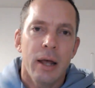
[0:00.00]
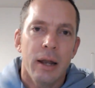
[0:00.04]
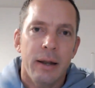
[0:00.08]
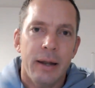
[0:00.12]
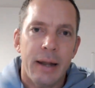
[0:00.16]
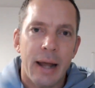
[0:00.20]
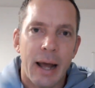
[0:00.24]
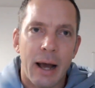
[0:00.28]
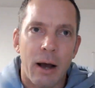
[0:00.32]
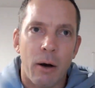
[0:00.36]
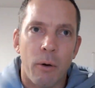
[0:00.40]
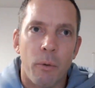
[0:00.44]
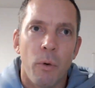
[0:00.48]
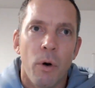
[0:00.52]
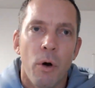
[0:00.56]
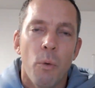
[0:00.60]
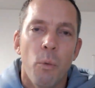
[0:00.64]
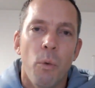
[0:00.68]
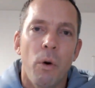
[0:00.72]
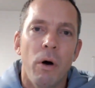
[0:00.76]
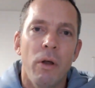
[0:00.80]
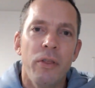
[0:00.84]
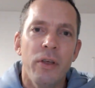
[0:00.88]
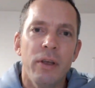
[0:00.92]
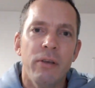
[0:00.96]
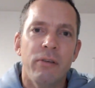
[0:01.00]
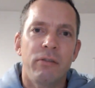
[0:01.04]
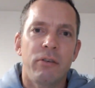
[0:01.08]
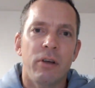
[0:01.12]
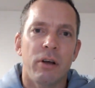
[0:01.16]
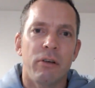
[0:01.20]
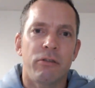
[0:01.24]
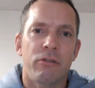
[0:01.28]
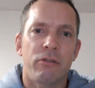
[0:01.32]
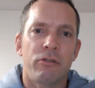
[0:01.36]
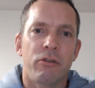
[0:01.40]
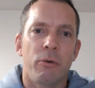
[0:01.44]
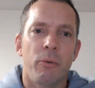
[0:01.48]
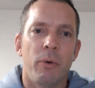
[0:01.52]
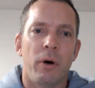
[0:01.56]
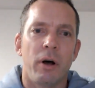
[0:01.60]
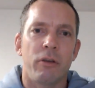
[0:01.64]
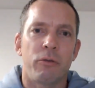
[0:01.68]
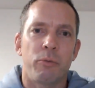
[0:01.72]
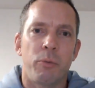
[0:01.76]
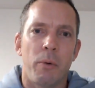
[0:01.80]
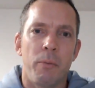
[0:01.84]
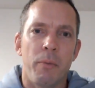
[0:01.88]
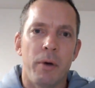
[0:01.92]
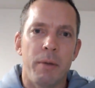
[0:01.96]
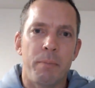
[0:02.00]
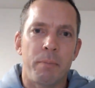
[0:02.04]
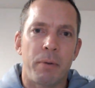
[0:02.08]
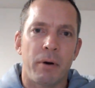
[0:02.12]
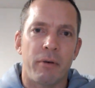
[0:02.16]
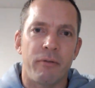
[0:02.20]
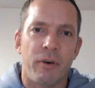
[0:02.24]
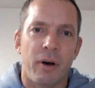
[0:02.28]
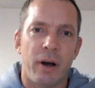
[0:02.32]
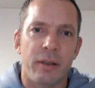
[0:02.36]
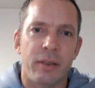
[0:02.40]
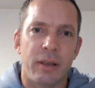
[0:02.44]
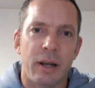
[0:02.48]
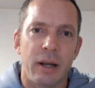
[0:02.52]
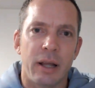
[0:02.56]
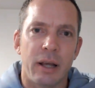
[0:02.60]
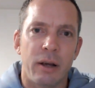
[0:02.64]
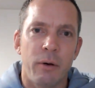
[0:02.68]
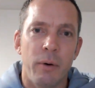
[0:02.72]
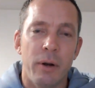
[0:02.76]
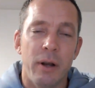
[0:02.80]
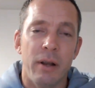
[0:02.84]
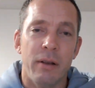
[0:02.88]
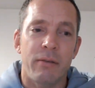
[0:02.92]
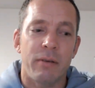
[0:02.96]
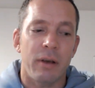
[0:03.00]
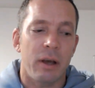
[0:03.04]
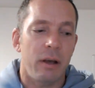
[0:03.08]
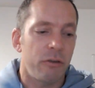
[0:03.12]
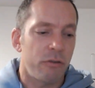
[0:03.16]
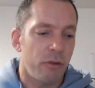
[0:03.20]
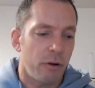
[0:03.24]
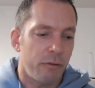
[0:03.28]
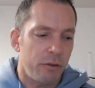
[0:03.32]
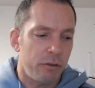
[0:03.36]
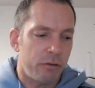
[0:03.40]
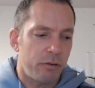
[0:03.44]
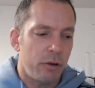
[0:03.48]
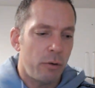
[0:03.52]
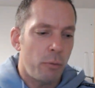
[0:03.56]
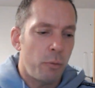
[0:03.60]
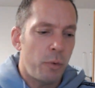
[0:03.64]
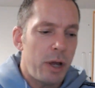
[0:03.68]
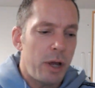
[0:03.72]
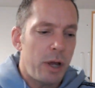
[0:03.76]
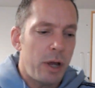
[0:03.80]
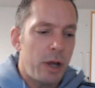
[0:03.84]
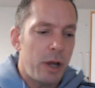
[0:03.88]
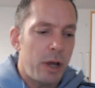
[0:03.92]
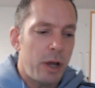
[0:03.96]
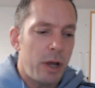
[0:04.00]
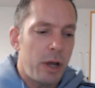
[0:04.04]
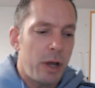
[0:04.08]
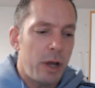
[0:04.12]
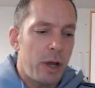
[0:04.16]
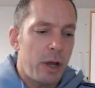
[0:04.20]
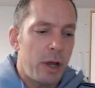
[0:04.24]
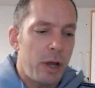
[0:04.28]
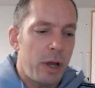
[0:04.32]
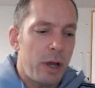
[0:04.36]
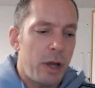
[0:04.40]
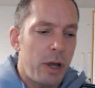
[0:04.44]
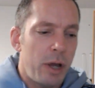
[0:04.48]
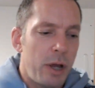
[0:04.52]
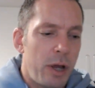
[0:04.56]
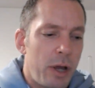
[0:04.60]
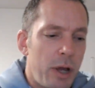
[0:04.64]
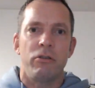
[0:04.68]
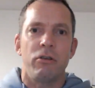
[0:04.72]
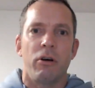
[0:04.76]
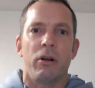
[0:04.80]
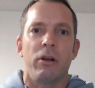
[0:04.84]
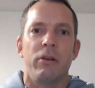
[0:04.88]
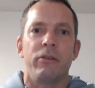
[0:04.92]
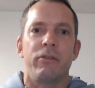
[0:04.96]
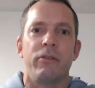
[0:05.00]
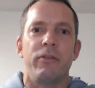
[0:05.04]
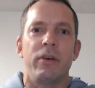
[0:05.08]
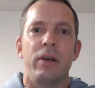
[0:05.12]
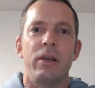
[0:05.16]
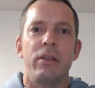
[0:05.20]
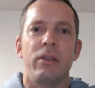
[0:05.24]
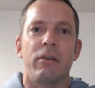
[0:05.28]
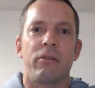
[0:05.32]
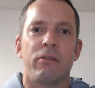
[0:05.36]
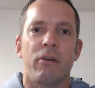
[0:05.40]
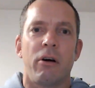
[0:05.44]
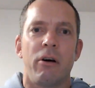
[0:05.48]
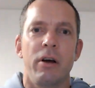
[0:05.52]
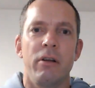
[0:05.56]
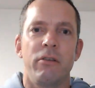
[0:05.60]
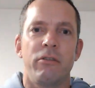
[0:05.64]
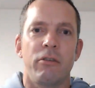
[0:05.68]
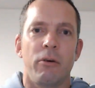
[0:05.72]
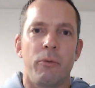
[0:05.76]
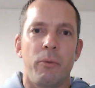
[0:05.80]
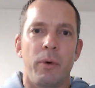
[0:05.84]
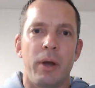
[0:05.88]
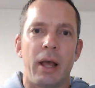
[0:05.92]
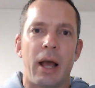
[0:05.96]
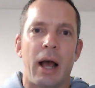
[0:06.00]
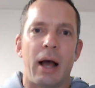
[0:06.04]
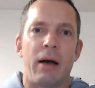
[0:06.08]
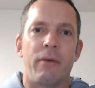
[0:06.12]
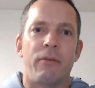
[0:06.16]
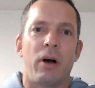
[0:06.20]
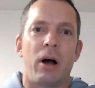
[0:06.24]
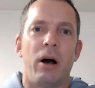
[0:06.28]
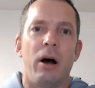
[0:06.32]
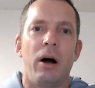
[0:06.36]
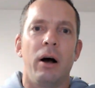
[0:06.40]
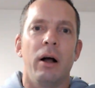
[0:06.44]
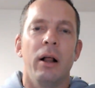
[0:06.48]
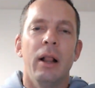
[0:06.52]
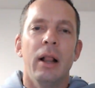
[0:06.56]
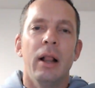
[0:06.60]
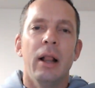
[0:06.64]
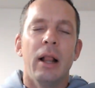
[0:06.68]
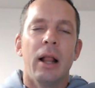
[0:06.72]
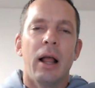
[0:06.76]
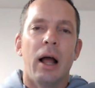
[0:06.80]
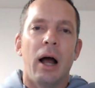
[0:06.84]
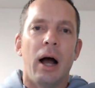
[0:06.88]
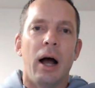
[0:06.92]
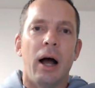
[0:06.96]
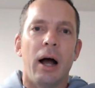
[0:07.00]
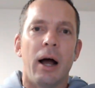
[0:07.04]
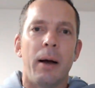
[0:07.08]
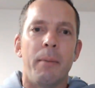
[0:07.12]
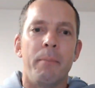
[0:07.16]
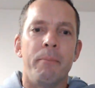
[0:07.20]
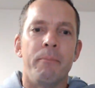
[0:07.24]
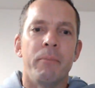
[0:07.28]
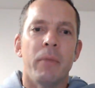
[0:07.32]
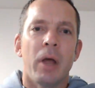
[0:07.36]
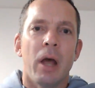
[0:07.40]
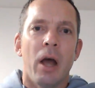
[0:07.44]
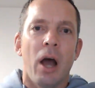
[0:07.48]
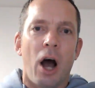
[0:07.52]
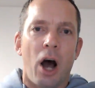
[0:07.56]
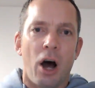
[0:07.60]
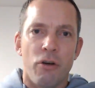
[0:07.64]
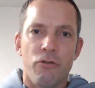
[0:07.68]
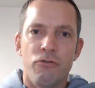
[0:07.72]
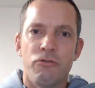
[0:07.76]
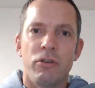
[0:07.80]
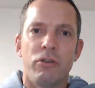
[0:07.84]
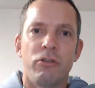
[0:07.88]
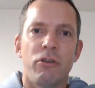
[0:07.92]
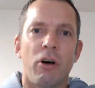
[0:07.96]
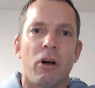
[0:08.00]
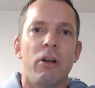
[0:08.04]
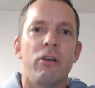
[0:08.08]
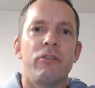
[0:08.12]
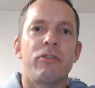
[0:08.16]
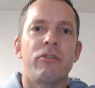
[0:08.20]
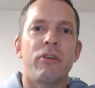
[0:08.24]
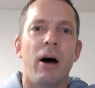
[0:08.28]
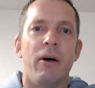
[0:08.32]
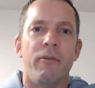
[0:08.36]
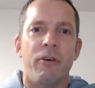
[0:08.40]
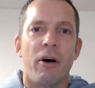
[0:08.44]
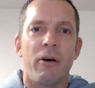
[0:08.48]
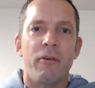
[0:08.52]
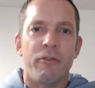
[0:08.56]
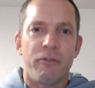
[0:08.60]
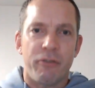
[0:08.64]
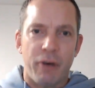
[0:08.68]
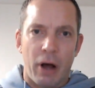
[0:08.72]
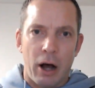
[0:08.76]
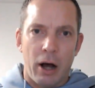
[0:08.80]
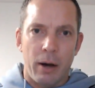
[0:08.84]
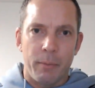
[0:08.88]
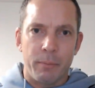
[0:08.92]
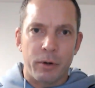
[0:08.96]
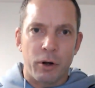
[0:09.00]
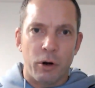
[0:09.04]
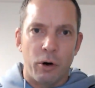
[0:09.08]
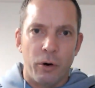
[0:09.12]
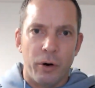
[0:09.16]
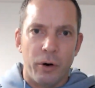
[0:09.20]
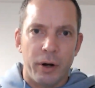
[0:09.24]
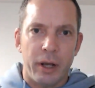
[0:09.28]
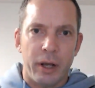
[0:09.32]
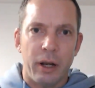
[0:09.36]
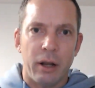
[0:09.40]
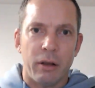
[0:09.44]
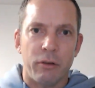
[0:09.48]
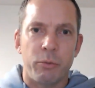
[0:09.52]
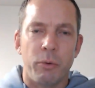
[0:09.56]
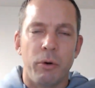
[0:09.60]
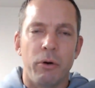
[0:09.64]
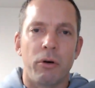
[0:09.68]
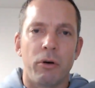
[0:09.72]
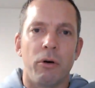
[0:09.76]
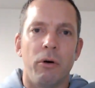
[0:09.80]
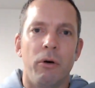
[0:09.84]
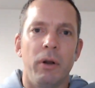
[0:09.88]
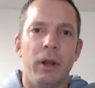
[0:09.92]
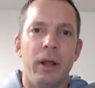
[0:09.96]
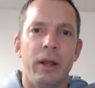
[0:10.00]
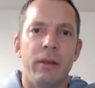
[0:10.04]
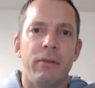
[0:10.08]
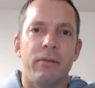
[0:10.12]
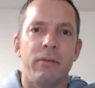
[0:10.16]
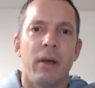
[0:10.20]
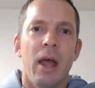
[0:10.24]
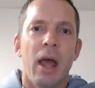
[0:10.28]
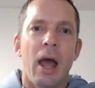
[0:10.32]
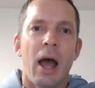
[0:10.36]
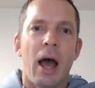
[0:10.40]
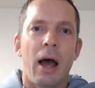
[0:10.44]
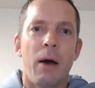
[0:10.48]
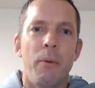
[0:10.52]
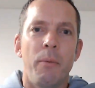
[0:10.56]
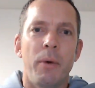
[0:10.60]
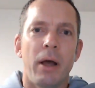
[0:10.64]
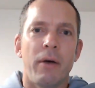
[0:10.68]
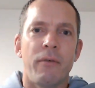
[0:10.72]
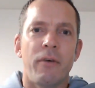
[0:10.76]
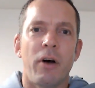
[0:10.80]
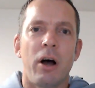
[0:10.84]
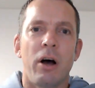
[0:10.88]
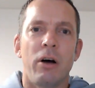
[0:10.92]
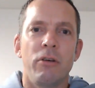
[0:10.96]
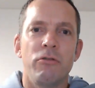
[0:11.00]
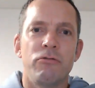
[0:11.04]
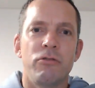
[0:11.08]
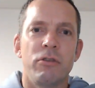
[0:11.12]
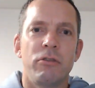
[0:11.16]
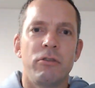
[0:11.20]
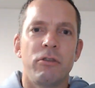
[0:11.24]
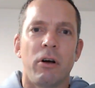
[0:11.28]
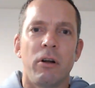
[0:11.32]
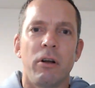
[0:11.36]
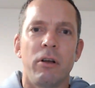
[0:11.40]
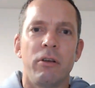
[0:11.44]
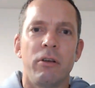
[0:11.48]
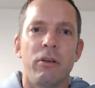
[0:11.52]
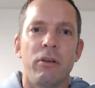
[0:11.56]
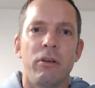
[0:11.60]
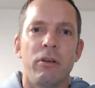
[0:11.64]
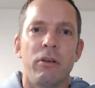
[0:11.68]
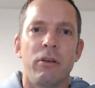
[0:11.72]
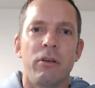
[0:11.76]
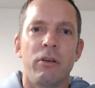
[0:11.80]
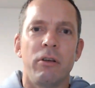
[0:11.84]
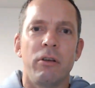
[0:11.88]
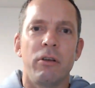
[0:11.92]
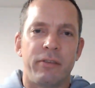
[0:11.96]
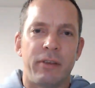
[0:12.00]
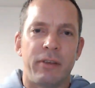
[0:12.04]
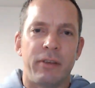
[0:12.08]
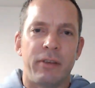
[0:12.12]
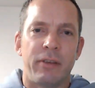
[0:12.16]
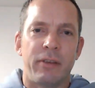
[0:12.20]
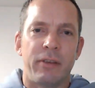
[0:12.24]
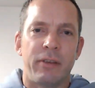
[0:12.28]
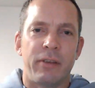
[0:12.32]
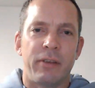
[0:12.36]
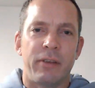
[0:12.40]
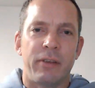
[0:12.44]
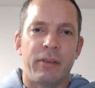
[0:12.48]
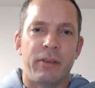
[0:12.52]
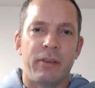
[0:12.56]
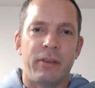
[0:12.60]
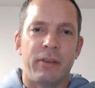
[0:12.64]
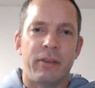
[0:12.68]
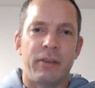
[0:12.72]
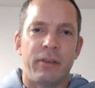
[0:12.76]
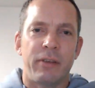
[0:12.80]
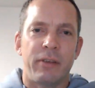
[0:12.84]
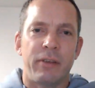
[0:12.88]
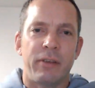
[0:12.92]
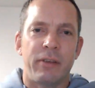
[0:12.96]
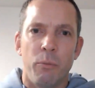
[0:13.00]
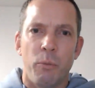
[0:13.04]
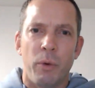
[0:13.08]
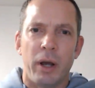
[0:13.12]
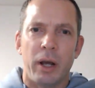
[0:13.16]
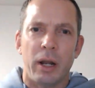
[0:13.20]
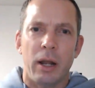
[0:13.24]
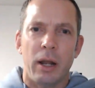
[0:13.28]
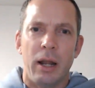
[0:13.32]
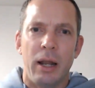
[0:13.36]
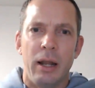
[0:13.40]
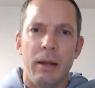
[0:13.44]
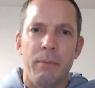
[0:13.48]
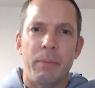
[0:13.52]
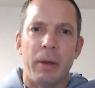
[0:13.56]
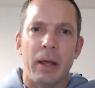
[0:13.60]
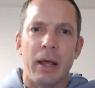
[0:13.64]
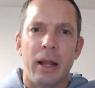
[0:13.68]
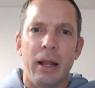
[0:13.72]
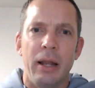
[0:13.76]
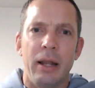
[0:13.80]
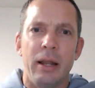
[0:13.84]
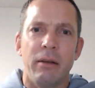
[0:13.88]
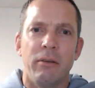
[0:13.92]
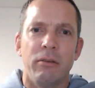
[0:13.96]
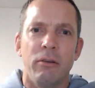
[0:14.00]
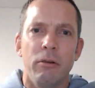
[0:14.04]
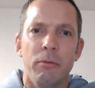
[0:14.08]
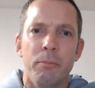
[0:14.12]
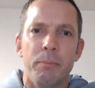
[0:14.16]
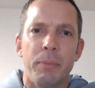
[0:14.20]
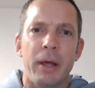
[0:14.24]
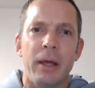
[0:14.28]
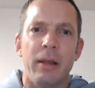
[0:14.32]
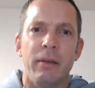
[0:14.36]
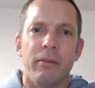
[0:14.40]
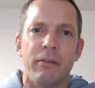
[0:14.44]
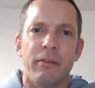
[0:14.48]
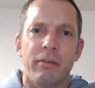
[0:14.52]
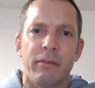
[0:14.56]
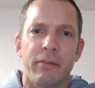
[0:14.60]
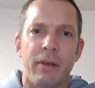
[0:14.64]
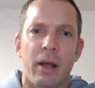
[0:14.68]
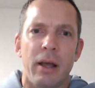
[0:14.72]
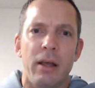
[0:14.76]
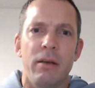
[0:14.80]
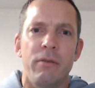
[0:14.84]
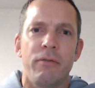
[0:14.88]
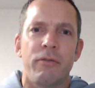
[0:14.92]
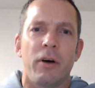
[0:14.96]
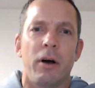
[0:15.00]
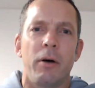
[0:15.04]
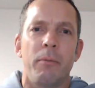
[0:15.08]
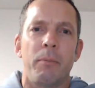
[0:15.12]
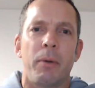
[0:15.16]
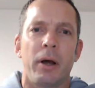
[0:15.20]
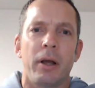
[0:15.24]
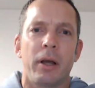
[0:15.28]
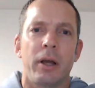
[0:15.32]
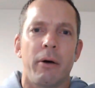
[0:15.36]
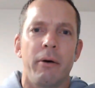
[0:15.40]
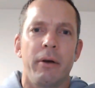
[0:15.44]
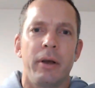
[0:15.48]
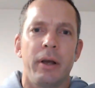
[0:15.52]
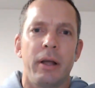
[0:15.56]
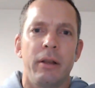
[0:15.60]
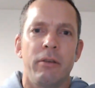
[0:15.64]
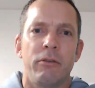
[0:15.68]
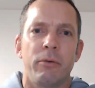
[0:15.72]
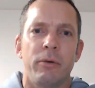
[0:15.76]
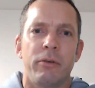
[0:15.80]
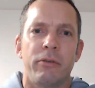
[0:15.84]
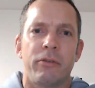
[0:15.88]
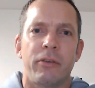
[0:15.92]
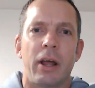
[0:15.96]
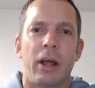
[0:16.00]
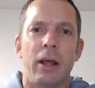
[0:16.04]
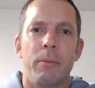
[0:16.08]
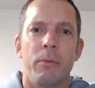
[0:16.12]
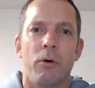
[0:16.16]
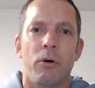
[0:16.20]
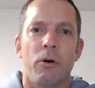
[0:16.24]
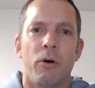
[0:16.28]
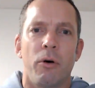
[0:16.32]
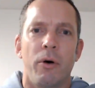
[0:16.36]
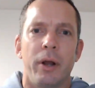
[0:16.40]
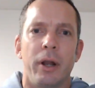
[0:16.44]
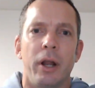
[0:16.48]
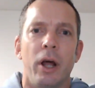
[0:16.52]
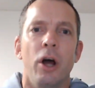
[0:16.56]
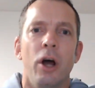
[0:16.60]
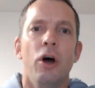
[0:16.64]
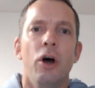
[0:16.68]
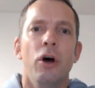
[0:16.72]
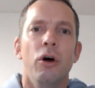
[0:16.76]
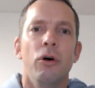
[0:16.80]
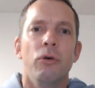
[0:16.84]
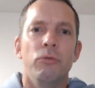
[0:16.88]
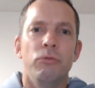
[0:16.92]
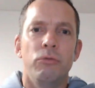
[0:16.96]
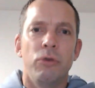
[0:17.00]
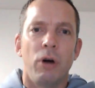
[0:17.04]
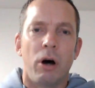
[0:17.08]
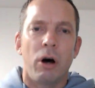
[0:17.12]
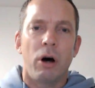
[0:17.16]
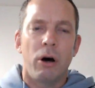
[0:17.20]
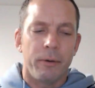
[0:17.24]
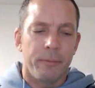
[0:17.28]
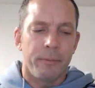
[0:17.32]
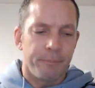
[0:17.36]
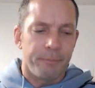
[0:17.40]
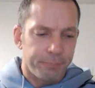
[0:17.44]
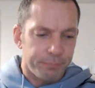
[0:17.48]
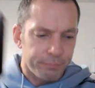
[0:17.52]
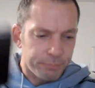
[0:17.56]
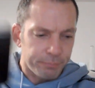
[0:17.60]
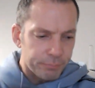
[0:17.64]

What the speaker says: Now, what this does to us when we provide the liquidity is obviously we buy our $100 of either side. So we have our $100 of farm coin, as we'll call it, and we have our $100 of a stable coin, thinking we're going to be a little bit safer by going into a stable coin. Wrong.